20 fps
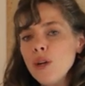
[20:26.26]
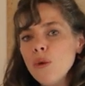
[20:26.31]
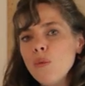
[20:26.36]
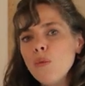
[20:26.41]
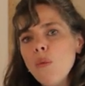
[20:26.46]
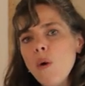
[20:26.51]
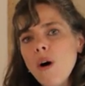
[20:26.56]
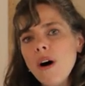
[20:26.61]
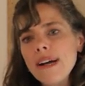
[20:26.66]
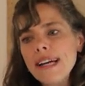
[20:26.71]

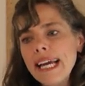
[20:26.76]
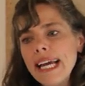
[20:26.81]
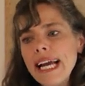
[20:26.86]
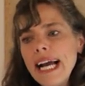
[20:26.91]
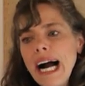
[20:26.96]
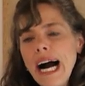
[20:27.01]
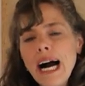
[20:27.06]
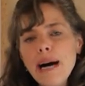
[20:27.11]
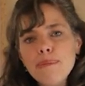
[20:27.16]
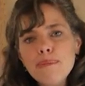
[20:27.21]
walking
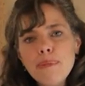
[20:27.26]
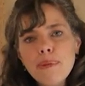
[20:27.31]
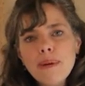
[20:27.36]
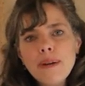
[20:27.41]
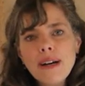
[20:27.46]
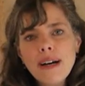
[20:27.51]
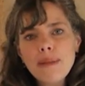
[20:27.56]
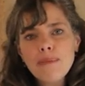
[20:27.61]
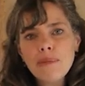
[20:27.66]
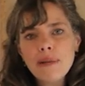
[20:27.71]
up
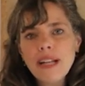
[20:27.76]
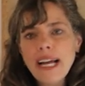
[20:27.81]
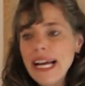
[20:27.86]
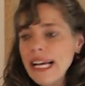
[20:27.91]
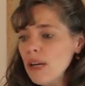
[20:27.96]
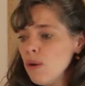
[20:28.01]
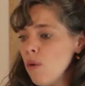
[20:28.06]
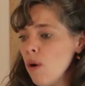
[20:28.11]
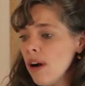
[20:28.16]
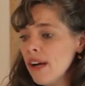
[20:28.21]
a
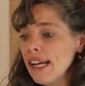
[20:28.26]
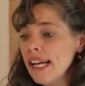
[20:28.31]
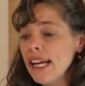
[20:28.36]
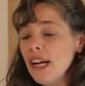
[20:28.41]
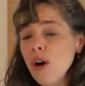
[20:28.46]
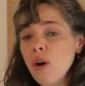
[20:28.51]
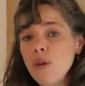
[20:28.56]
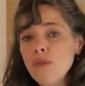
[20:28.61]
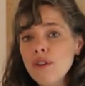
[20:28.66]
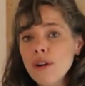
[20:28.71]
plank, walking
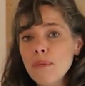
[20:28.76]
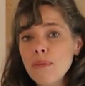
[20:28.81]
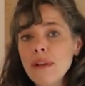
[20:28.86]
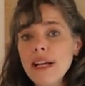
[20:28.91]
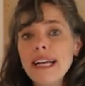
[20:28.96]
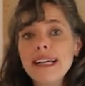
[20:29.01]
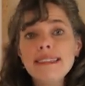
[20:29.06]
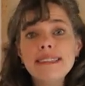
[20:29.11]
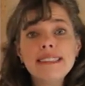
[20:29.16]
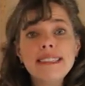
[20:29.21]
over a
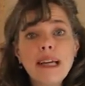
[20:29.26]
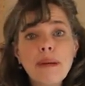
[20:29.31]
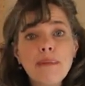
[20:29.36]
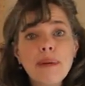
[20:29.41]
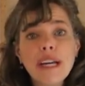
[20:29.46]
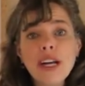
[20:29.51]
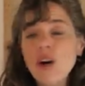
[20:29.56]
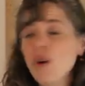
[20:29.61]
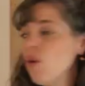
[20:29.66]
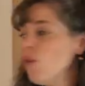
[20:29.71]
plank,
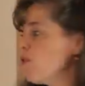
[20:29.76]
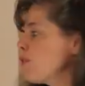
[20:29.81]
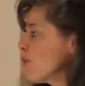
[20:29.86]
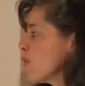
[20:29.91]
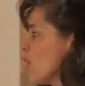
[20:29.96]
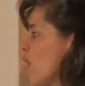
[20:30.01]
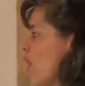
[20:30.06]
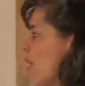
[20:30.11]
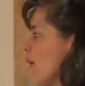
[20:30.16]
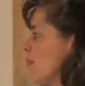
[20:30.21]
stepping
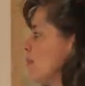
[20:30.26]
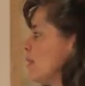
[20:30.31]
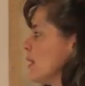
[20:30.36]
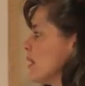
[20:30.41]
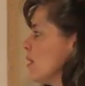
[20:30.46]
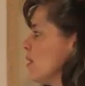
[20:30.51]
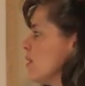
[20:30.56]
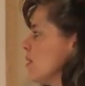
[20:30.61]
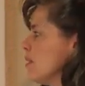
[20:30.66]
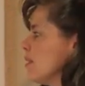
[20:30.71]
over
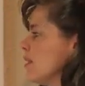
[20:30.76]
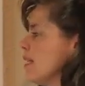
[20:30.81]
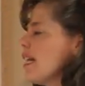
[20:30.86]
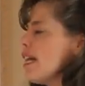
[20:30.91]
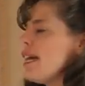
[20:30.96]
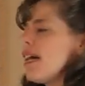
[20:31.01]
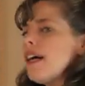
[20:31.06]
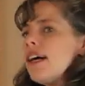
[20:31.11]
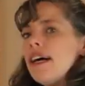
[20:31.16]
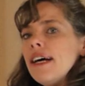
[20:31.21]
obstacles,
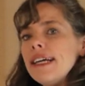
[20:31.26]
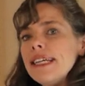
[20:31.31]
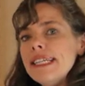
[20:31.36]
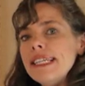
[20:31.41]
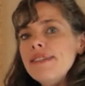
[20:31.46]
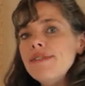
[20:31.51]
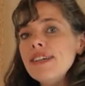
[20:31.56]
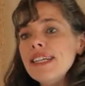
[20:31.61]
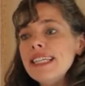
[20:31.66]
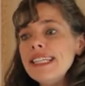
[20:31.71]

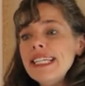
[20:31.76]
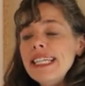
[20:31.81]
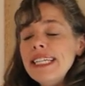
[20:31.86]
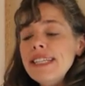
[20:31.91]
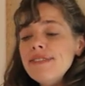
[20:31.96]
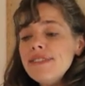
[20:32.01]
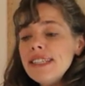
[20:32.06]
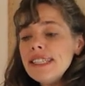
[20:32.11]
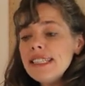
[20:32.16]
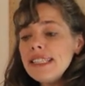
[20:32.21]

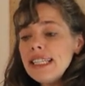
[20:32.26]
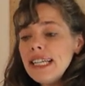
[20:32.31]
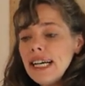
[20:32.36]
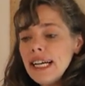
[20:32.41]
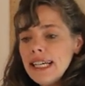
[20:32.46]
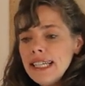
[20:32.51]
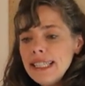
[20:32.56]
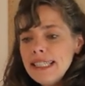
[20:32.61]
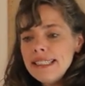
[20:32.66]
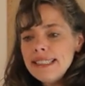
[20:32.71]

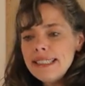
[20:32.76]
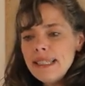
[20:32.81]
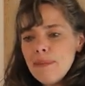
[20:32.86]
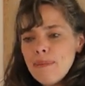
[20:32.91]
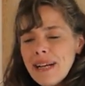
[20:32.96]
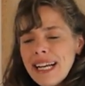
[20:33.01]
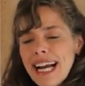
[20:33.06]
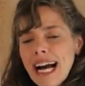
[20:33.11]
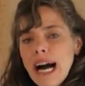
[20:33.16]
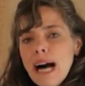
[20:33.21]
even
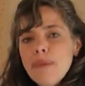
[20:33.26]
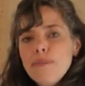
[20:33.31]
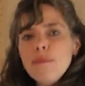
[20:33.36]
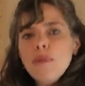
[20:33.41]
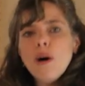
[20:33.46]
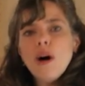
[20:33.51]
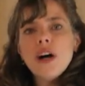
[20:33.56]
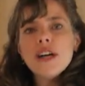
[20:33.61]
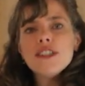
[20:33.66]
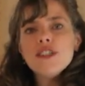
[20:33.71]
stepping up
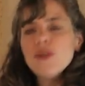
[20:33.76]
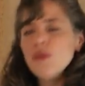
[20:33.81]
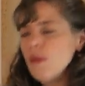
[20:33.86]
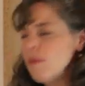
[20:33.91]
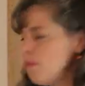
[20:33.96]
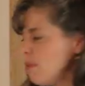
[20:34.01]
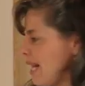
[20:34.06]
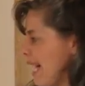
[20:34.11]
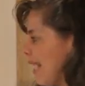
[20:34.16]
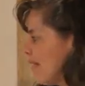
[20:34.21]
onto a
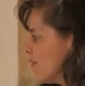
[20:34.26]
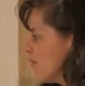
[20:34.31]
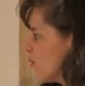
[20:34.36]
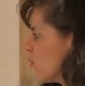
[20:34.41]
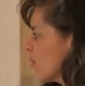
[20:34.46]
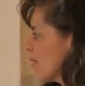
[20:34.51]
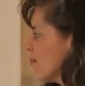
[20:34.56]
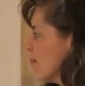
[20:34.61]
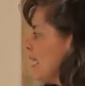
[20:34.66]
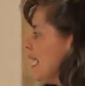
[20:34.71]

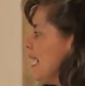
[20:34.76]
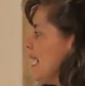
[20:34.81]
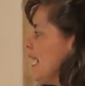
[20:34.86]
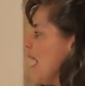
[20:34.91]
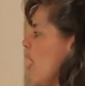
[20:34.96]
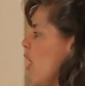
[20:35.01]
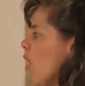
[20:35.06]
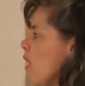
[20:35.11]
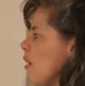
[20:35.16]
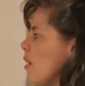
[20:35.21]
platform,
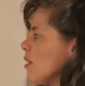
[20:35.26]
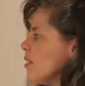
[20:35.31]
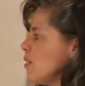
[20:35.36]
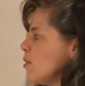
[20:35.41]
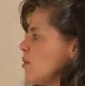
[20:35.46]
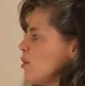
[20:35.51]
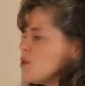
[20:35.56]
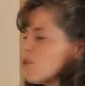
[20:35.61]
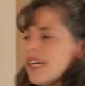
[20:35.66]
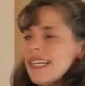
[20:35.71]
all
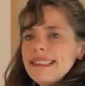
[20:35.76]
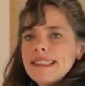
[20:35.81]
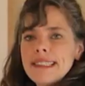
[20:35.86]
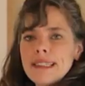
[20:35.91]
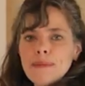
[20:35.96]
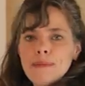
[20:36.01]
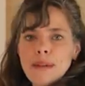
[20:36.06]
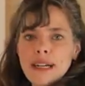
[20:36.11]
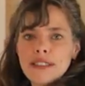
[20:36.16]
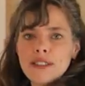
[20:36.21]
to address
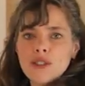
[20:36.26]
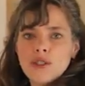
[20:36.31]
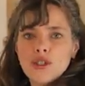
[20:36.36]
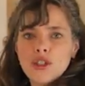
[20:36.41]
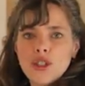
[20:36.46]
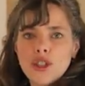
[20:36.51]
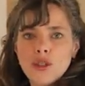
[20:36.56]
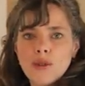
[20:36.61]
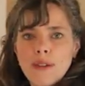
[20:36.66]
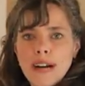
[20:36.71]
the muscle
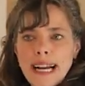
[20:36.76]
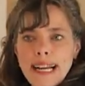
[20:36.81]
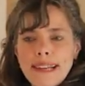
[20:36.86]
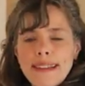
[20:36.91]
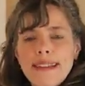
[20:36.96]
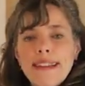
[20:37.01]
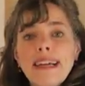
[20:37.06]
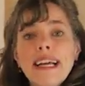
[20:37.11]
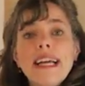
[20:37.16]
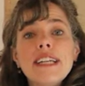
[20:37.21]

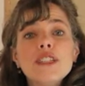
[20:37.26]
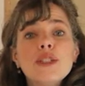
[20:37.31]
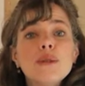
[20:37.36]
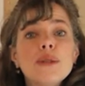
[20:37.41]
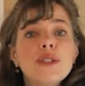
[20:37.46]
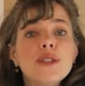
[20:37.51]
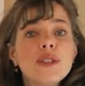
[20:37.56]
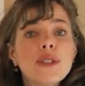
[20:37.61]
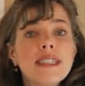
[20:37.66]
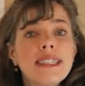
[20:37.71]
strength and to
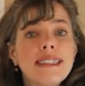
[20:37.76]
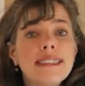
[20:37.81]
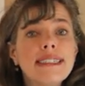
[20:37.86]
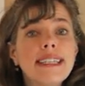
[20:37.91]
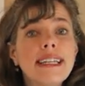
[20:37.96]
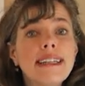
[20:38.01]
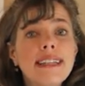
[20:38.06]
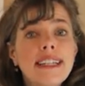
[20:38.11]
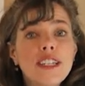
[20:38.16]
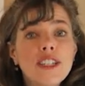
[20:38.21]
a certain
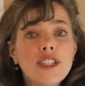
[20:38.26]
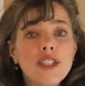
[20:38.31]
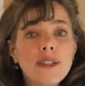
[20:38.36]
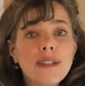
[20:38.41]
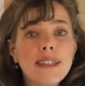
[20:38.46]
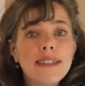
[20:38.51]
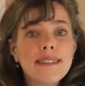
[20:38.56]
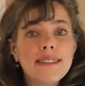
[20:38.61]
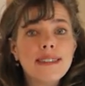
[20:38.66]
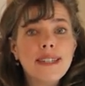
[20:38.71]
extent the
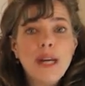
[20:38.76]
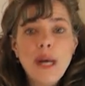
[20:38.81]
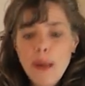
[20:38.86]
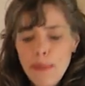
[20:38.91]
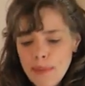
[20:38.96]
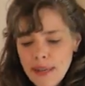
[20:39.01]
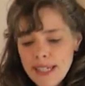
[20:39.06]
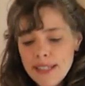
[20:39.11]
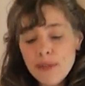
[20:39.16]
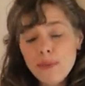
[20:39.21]
endurance.
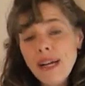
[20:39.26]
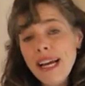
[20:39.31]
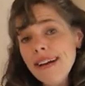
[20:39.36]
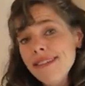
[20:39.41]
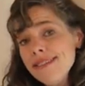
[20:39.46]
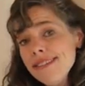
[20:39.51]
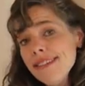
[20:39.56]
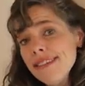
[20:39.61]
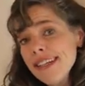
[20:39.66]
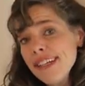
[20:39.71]
Because we
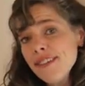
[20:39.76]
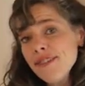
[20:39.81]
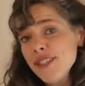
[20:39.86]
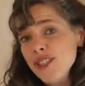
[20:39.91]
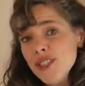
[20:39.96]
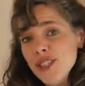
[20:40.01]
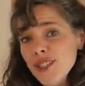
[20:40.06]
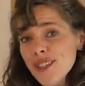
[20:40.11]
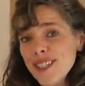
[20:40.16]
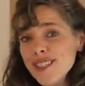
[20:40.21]
have to think of
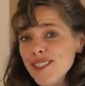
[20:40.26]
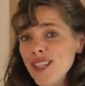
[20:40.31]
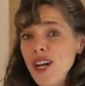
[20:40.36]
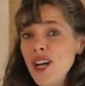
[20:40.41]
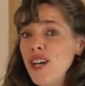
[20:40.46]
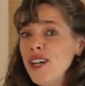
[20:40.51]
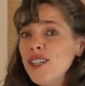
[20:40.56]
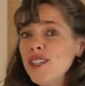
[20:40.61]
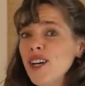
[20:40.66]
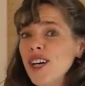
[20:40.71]
endurance
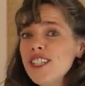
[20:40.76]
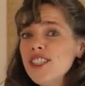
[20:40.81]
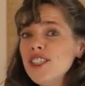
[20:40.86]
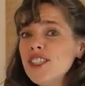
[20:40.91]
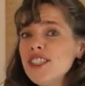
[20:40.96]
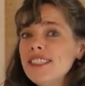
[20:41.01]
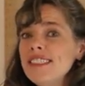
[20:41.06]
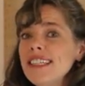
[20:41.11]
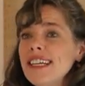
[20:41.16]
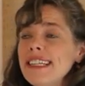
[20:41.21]
not
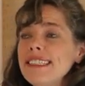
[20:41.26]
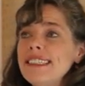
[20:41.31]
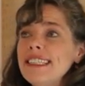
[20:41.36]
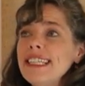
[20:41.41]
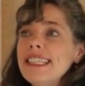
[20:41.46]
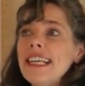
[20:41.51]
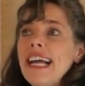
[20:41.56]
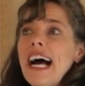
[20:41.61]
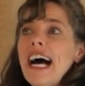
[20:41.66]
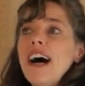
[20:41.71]
just as
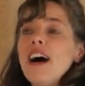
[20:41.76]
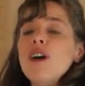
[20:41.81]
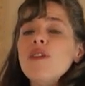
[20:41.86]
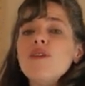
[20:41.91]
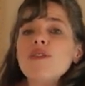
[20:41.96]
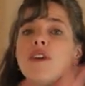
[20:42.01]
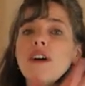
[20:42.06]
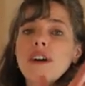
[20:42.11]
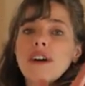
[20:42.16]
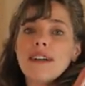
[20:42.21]
in how
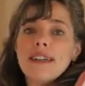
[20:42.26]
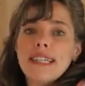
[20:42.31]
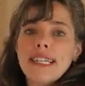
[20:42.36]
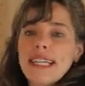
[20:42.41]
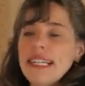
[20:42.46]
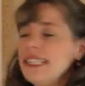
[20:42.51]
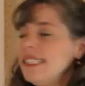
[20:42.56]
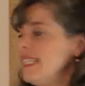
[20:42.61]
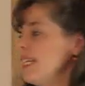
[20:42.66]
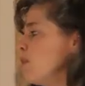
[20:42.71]
far
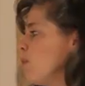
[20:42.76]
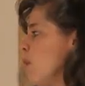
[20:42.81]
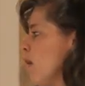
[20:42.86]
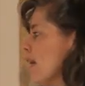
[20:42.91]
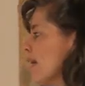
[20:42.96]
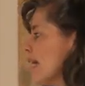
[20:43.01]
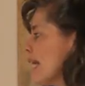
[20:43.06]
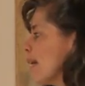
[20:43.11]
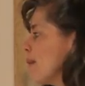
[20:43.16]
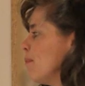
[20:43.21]
is he
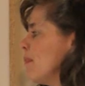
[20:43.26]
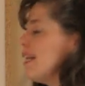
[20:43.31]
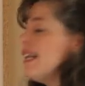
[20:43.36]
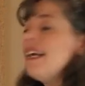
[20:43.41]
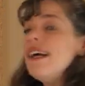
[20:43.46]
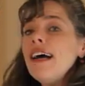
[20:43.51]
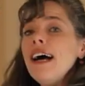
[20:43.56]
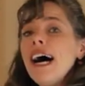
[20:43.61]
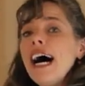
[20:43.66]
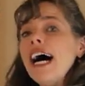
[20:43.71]
walking, but
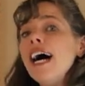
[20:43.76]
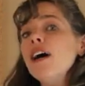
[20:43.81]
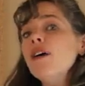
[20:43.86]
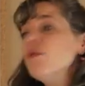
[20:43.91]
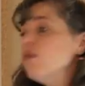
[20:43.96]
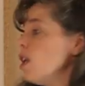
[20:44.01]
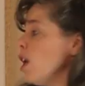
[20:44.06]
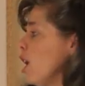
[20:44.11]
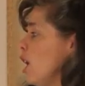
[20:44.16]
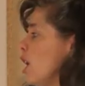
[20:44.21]
how
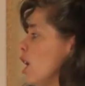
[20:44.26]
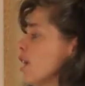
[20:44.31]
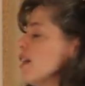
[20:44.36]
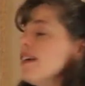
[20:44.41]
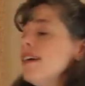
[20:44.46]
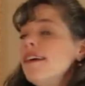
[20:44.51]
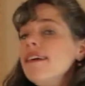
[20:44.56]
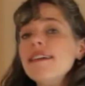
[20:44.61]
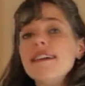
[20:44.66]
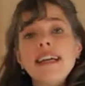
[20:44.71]
long
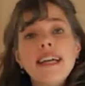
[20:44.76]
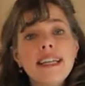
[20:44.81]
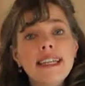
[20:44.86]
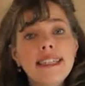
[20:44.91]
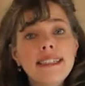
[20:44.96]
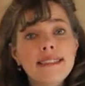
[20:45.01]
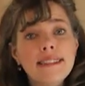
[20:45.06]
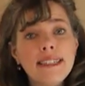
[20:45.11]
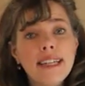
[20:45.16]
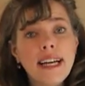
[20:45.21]
can
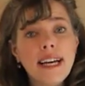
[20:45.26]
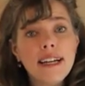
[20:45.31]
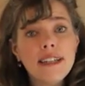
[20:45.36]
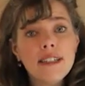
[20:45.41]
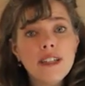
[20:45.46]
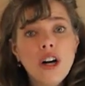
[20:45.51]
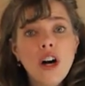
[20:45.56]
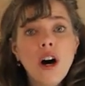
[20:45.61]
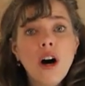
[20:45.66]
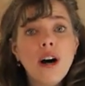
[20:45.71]
he stand
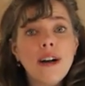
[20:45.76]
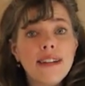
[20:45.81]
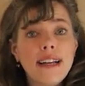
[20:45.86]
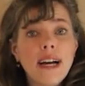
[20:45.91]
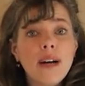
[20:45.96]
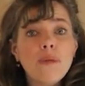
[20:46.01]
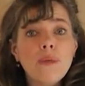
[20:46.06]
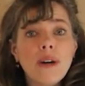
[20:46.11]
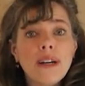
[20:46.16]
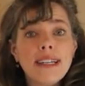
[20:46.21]
on
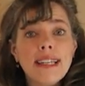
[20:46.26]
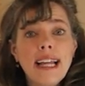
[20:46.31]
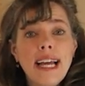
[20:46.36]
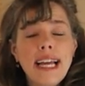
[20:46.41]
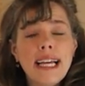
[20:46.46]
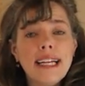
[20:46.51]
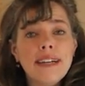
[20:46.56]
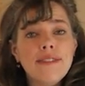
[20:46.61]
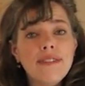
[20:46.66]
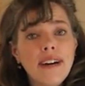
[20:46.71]
that one
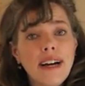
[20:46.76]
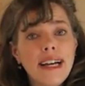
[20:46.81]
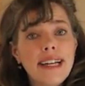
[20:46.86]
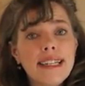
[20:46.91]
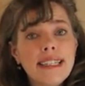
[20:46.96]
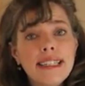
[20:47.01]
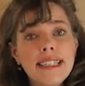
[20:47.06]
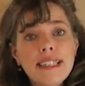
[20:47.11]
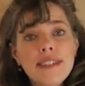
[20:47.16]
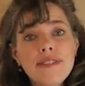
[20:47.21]
leg. If I
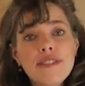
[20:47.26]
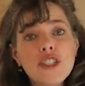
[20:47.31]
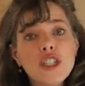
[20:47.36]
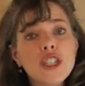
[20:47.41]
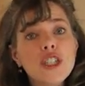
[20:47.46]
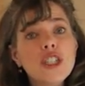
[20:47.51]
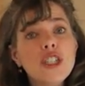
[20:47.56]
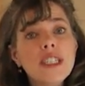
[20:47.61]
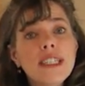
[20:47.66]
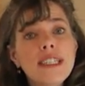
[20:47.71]
lift the
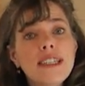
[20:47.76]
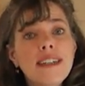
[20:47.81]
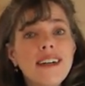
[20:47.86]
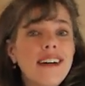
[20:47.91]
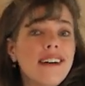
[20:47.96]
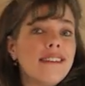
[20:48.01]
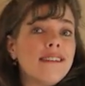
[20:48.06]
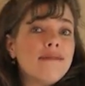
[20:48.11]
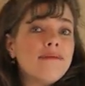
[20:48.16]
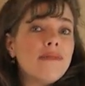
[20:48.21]
good
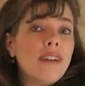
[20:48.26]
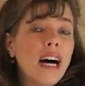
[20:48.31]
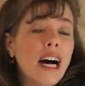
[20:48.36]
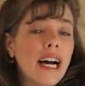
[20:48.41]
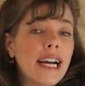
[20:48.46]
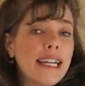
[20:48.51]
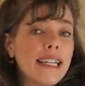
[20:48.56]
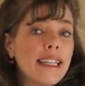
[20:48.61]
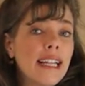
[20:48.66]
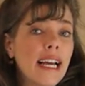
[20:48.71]

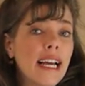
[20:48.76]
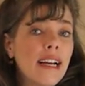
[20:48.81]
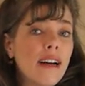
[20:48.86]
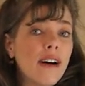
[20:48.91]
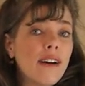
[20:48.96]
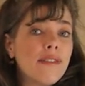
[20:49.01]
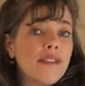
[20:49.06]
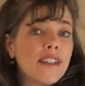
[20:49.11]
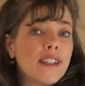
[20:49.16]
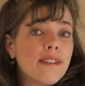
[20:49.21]
hind leg
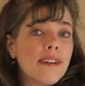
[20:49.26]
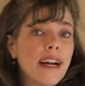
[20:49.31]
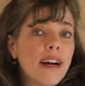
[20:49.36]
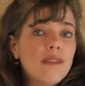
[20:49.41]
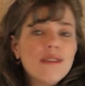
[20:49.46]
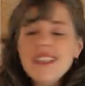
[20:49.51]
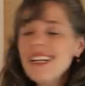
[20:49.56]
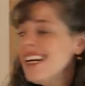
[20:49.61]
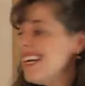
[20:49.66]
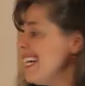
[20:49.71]
off the
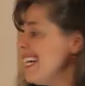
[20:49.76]
ground,